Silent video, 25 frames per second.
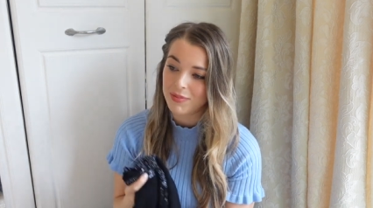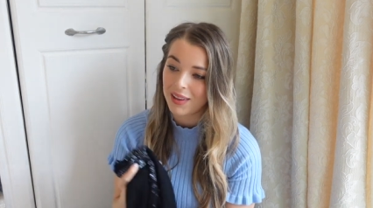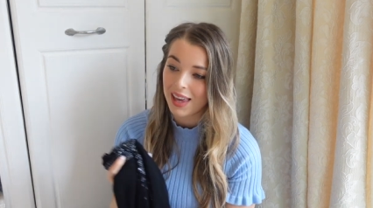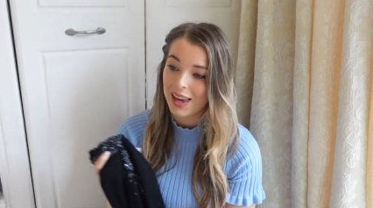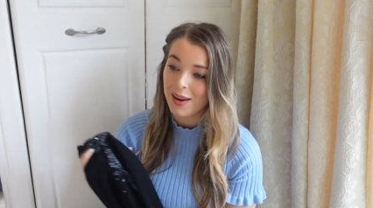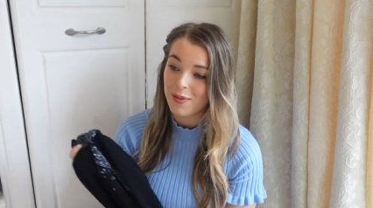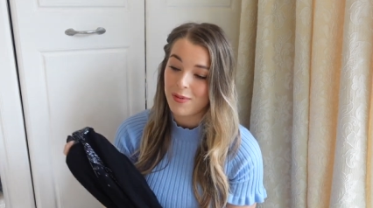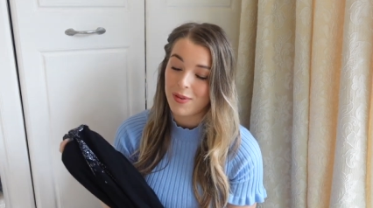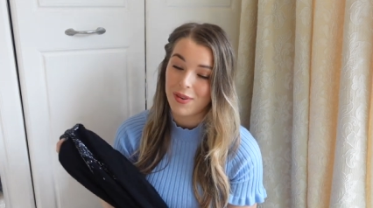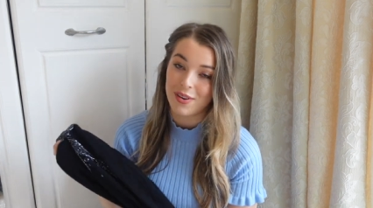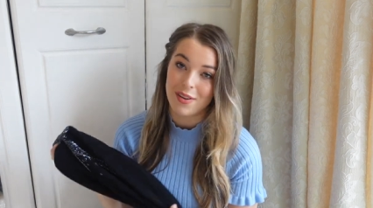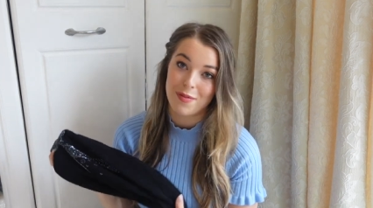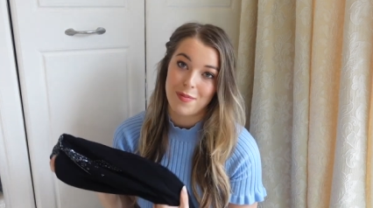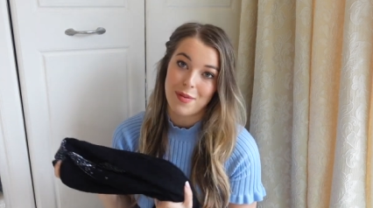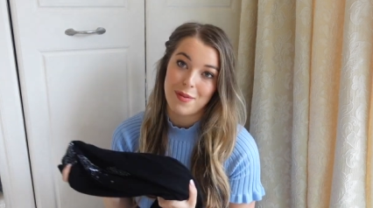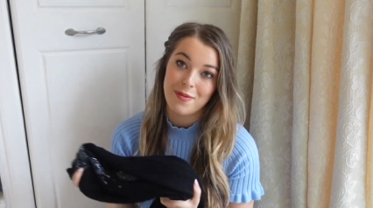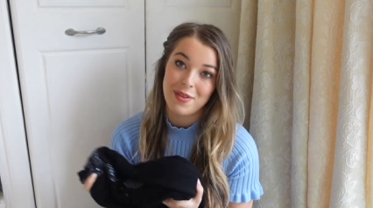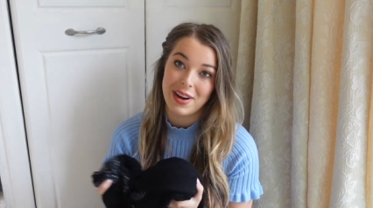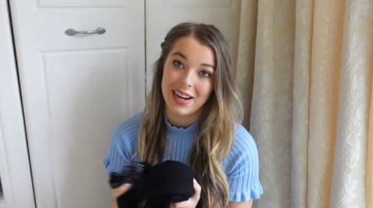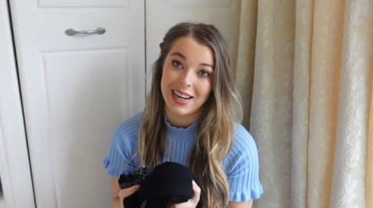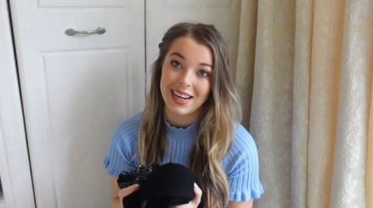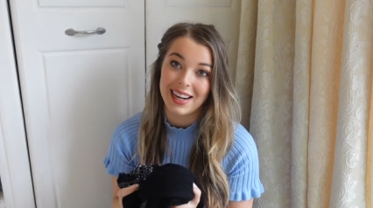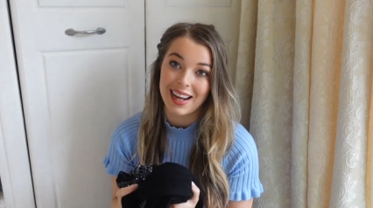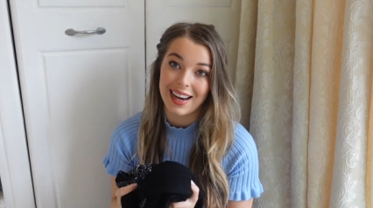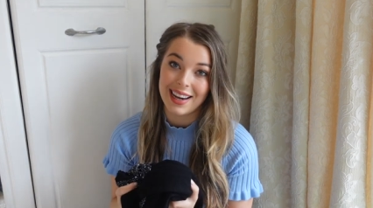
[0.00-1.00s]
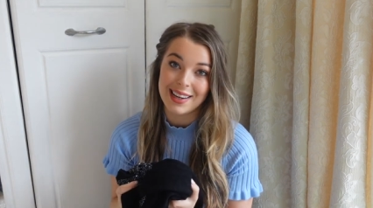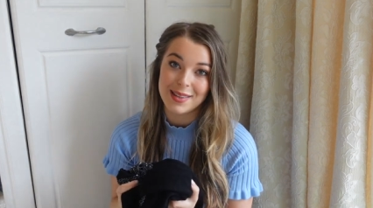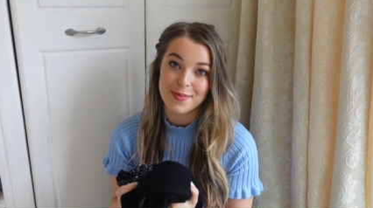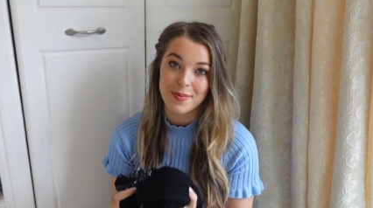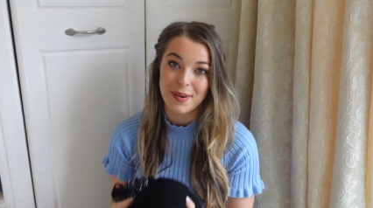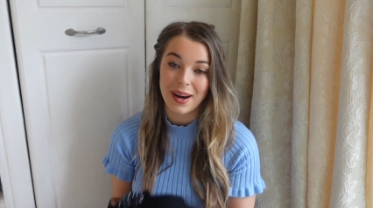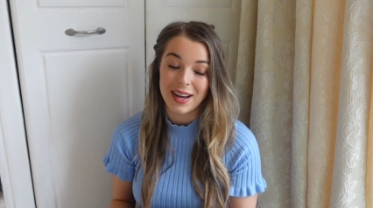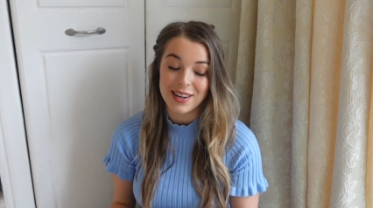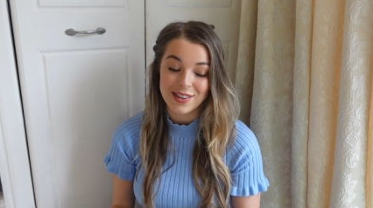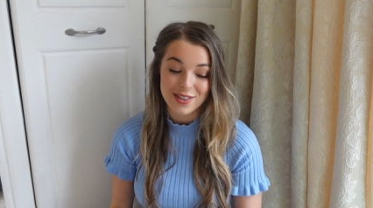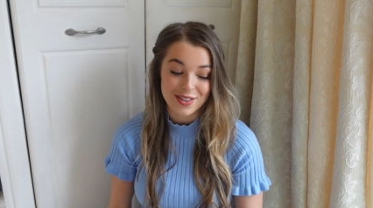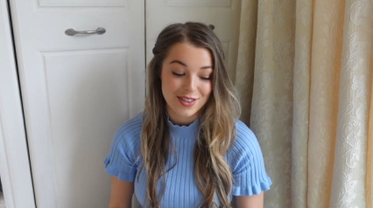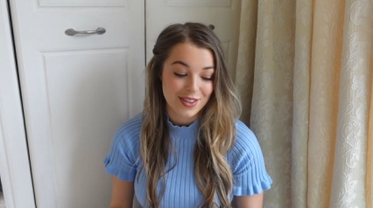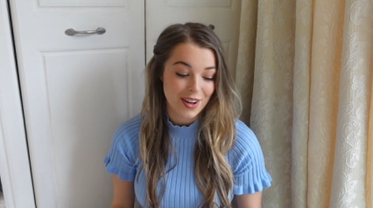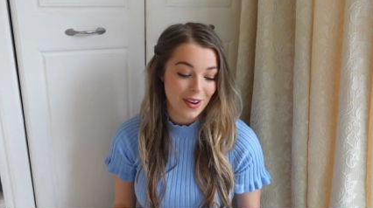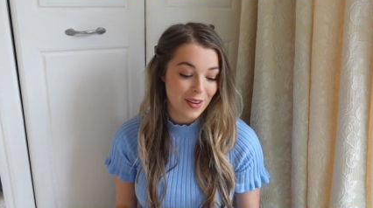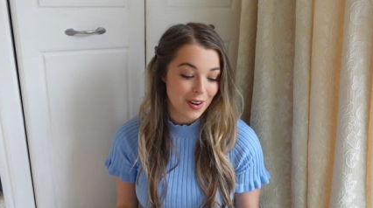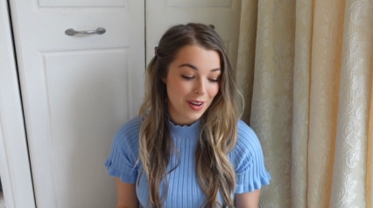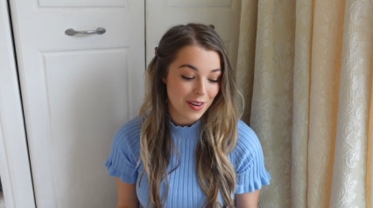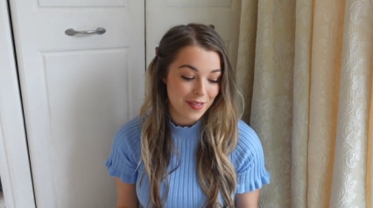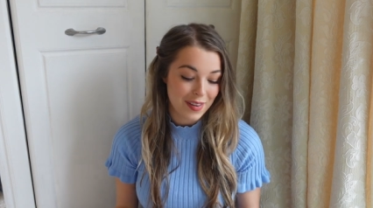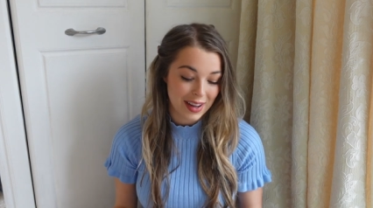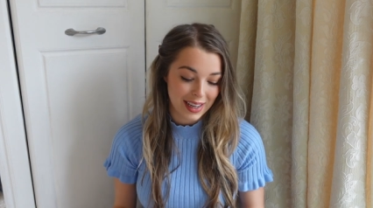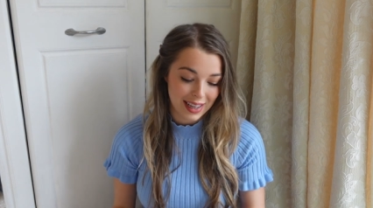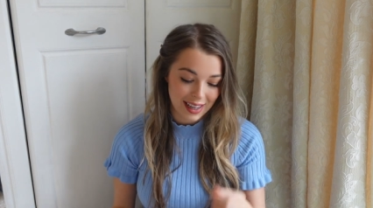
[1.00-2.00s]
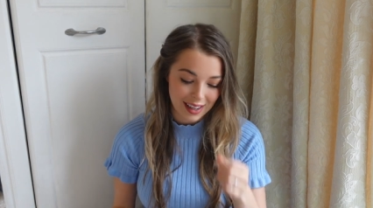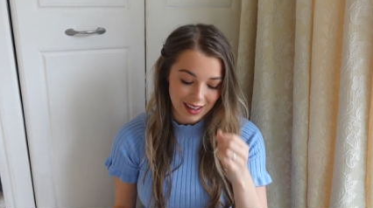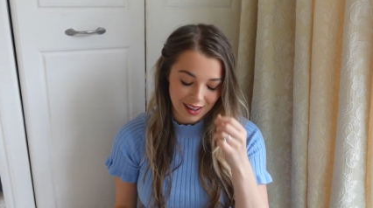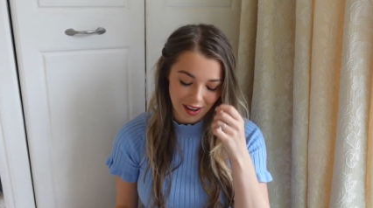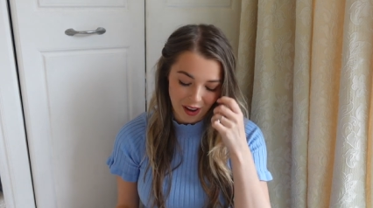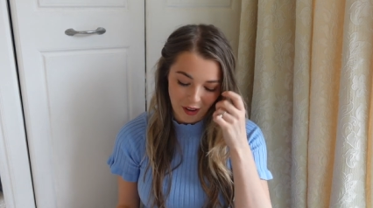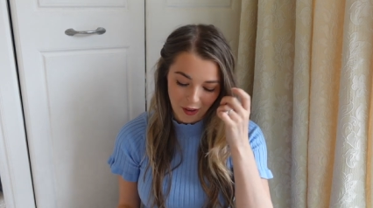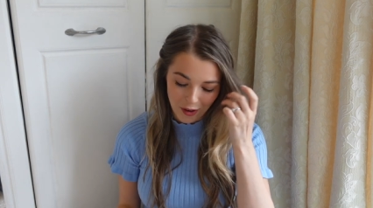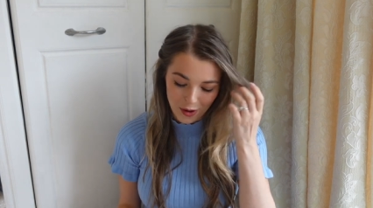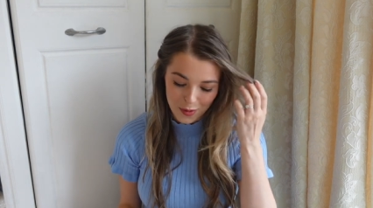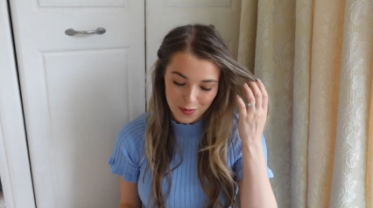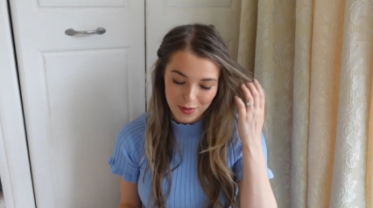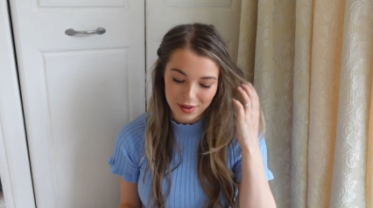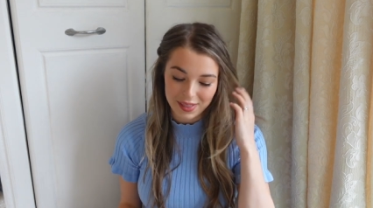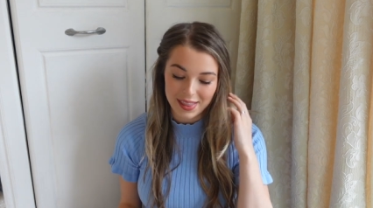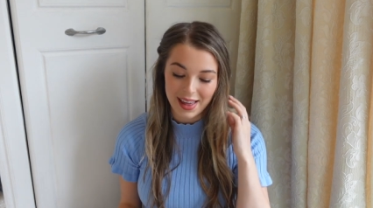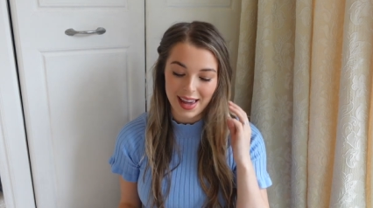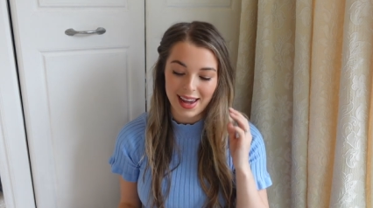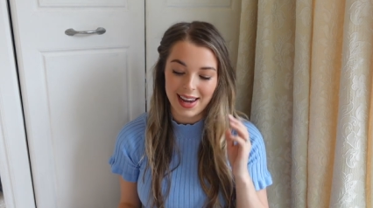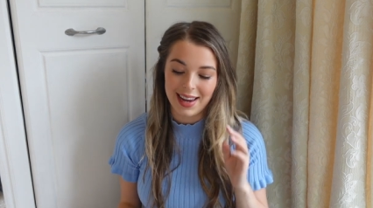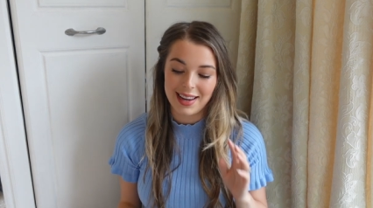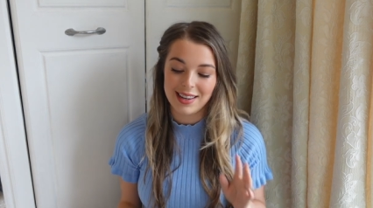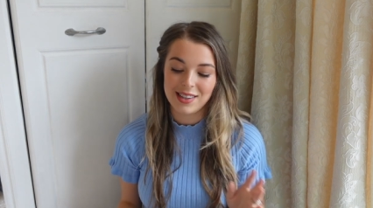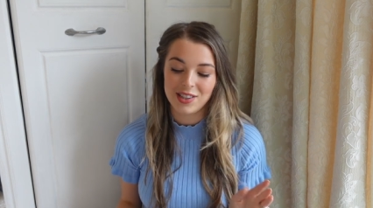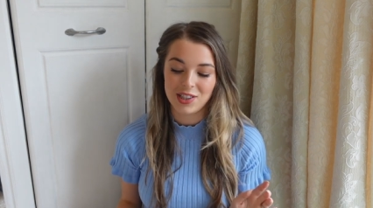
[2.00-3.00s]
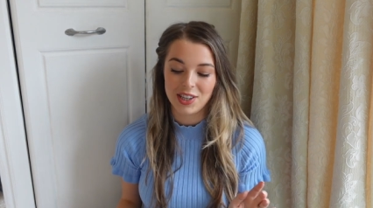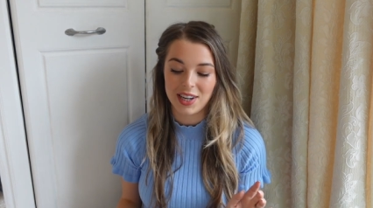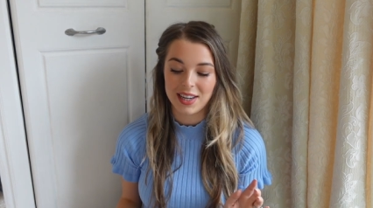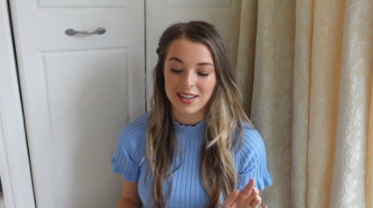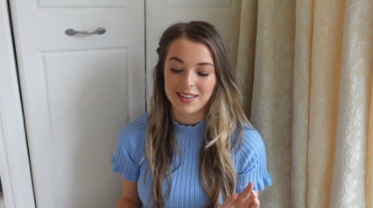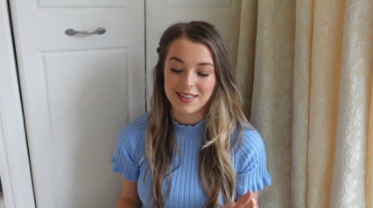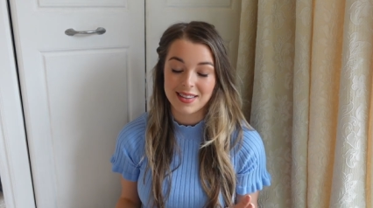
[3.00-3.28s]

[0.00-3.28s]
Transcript: it would have been really nice but I just don't know if I can cope with the itching.